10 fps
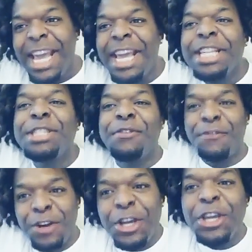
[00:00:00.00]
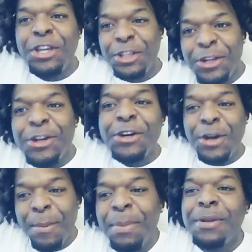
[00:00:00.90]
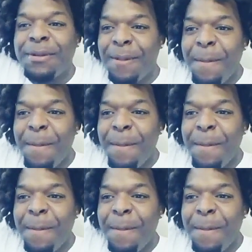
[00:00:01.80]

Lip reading: Yes, fuck it up.